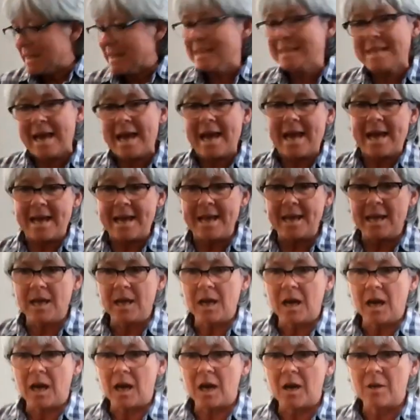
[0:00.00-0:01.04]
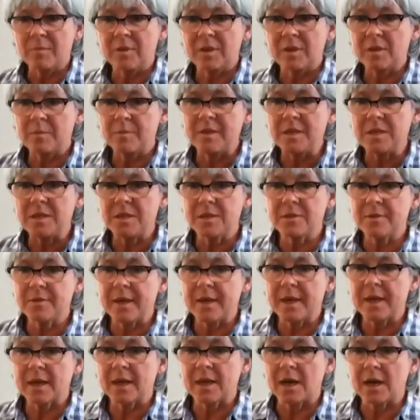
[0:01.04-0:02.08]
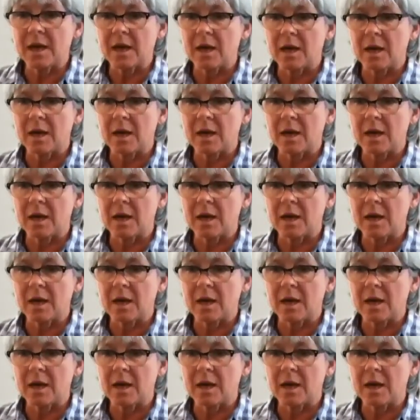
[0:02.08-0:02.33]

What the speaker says: Today, I'm going to be doing